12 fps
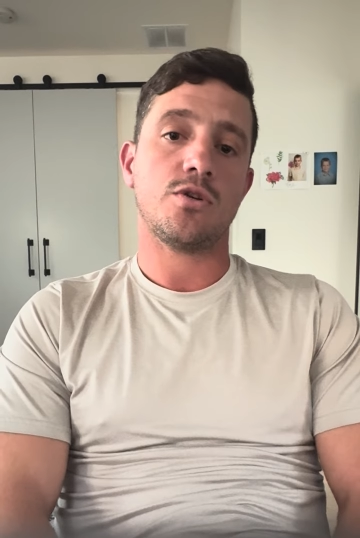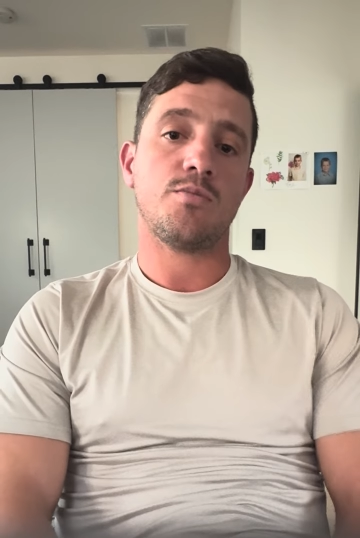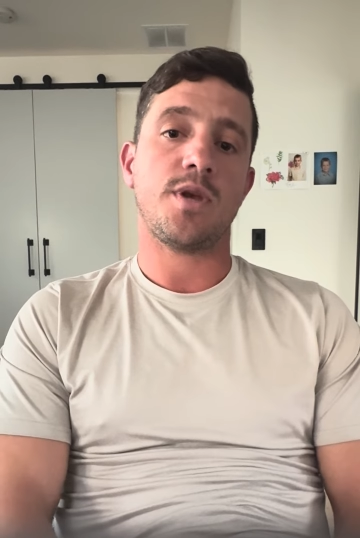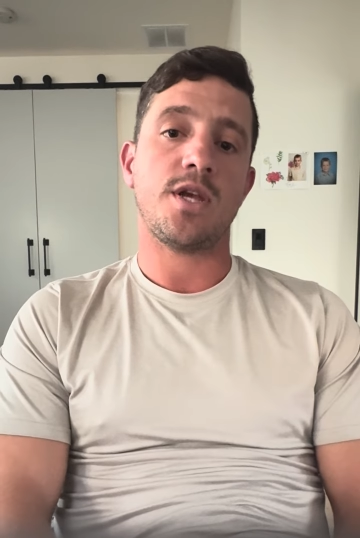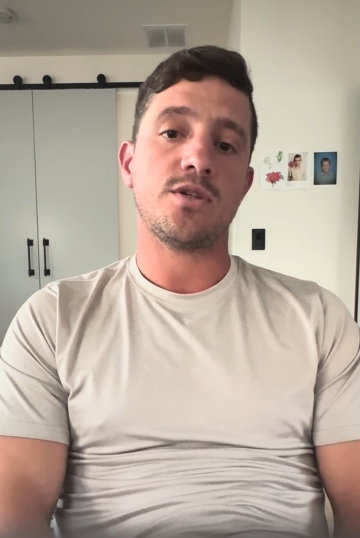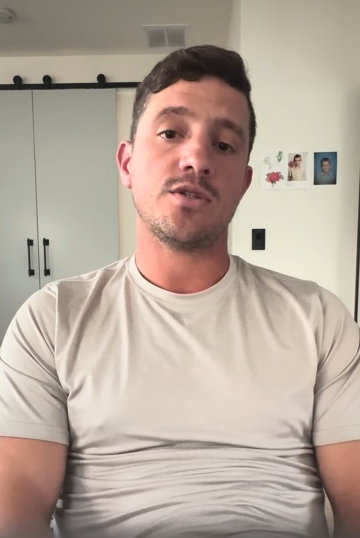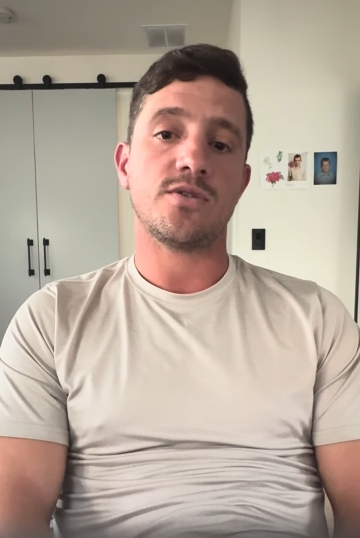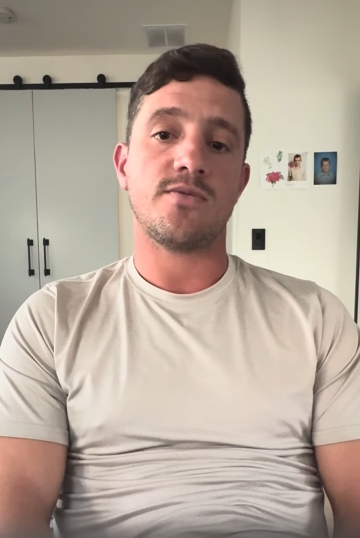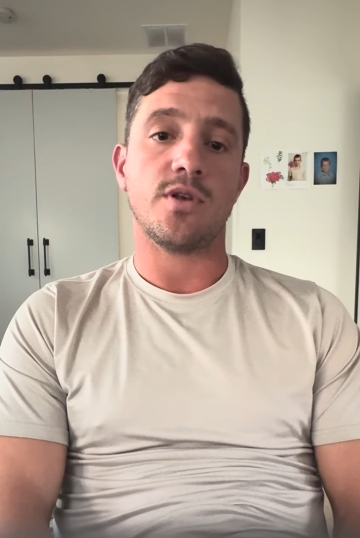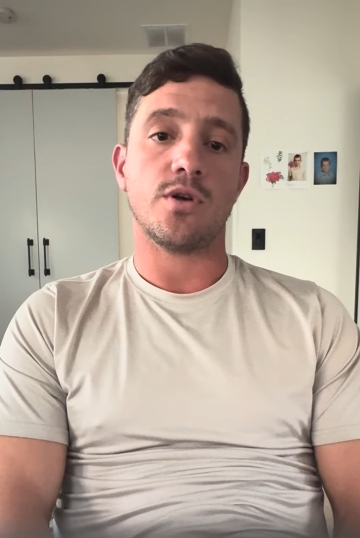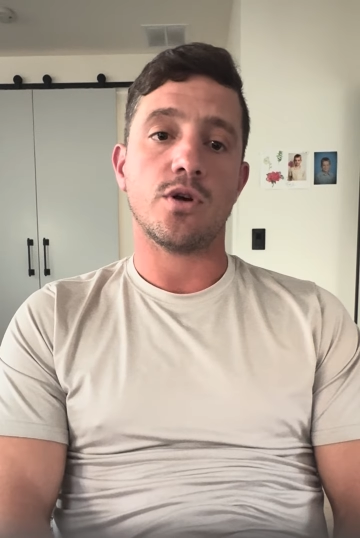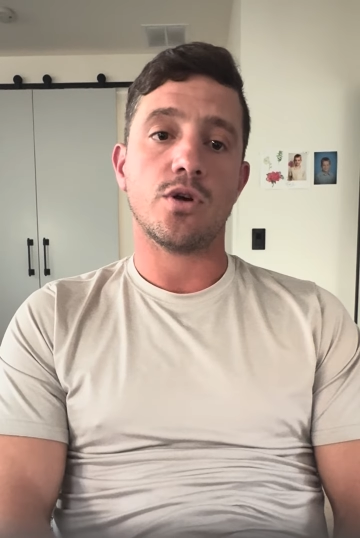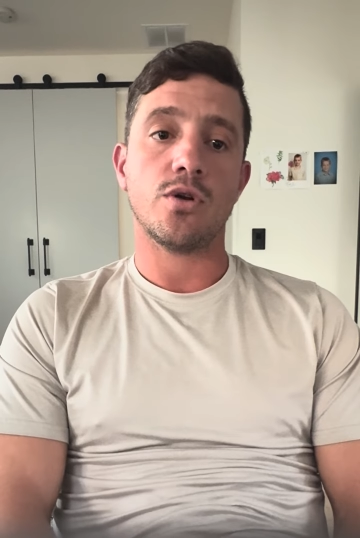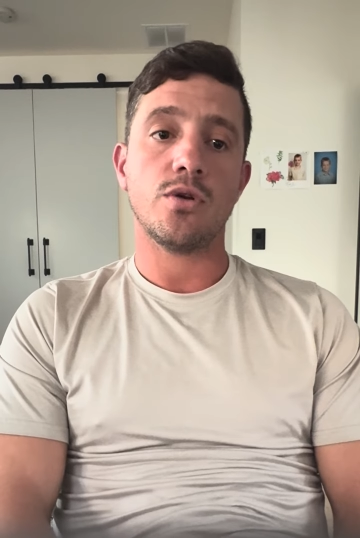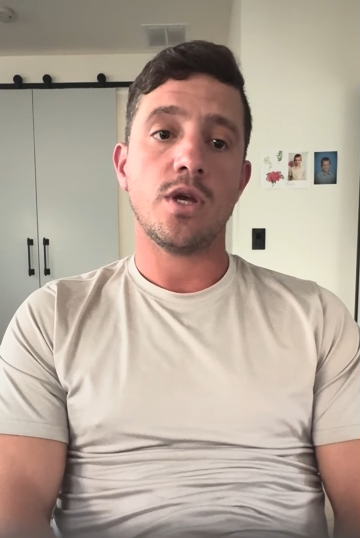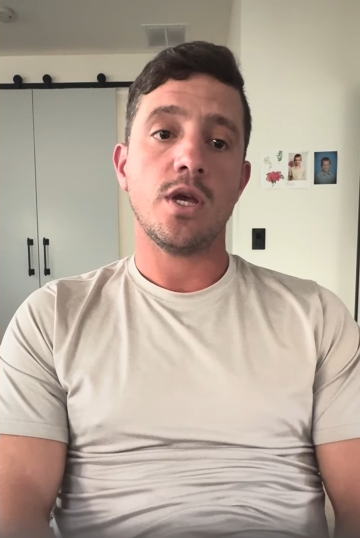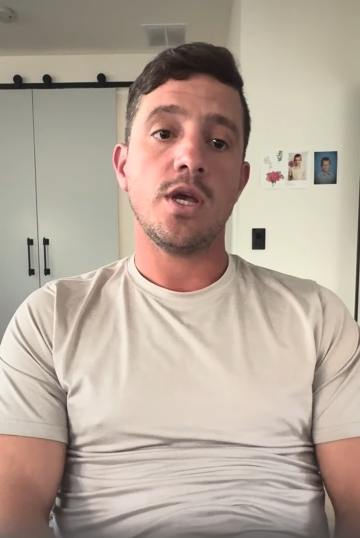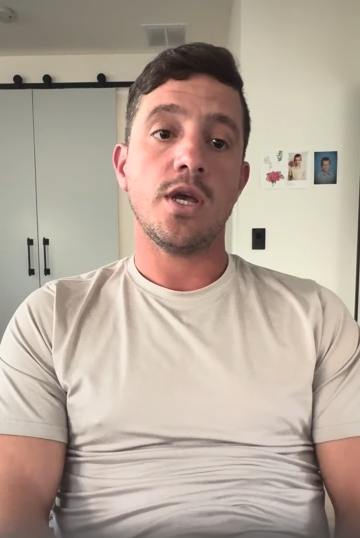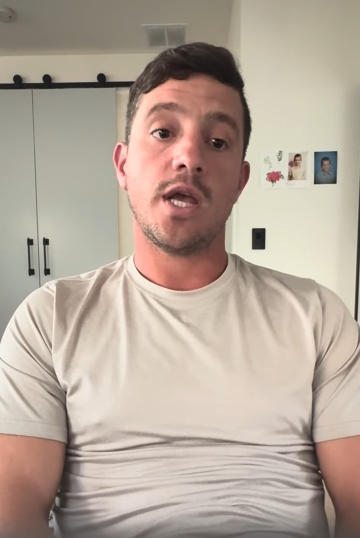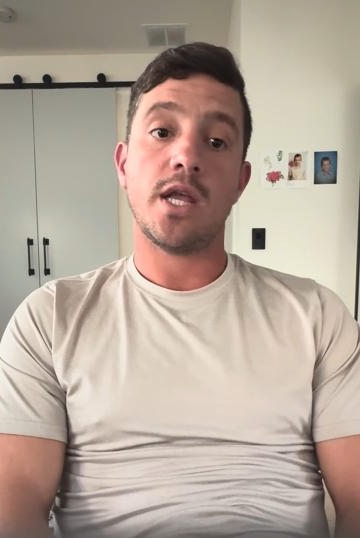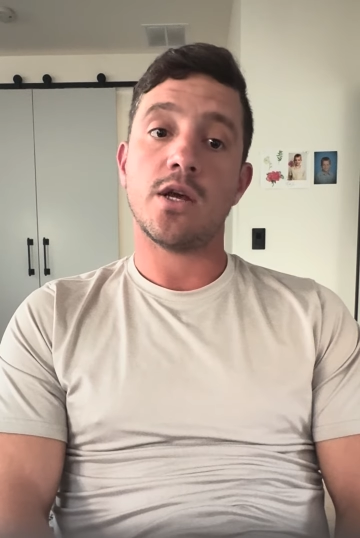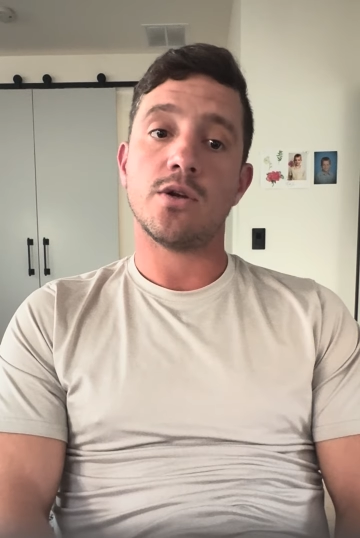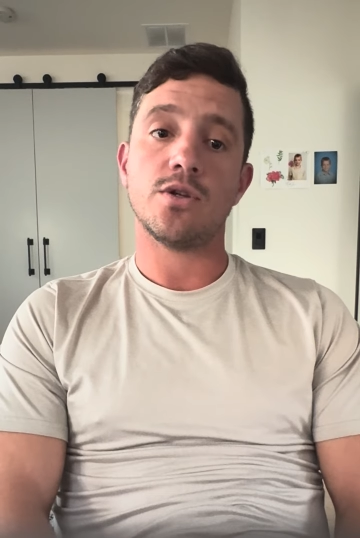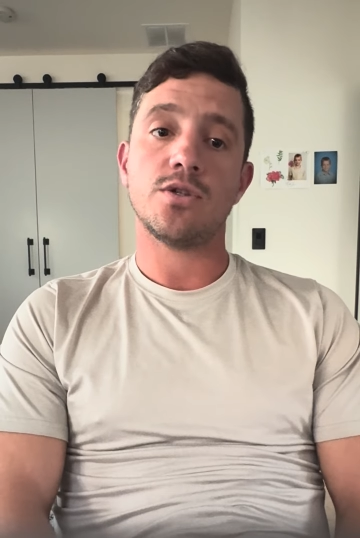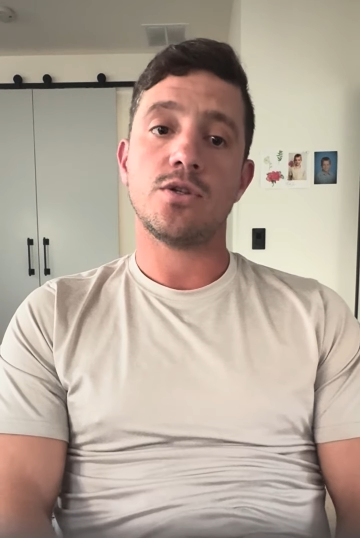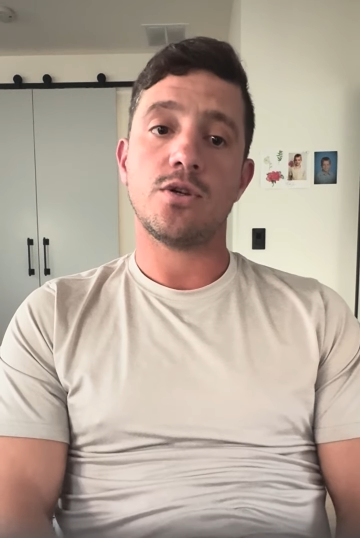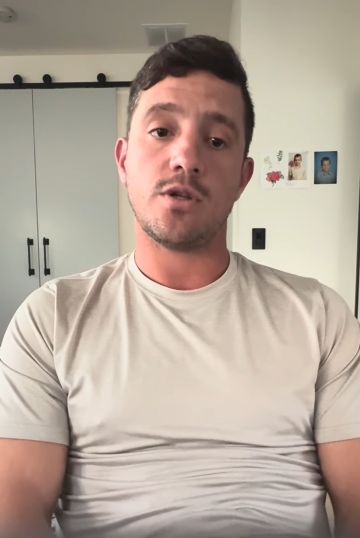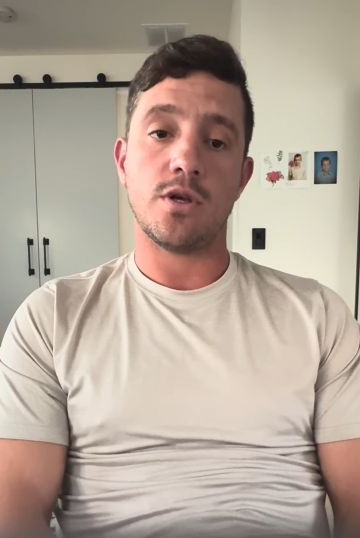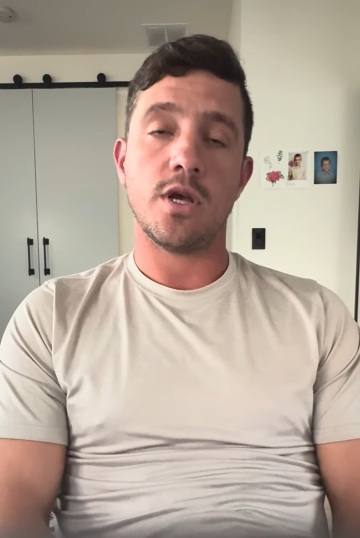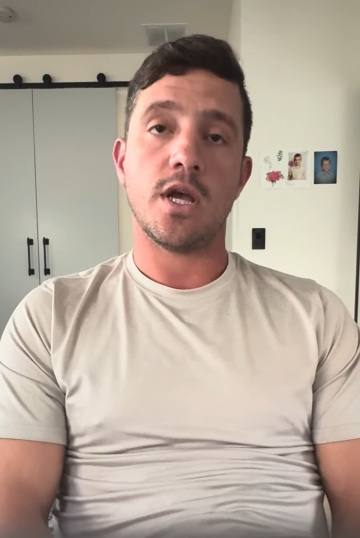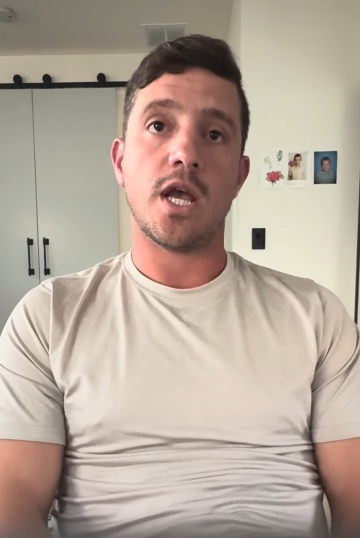patients feel heard and understood.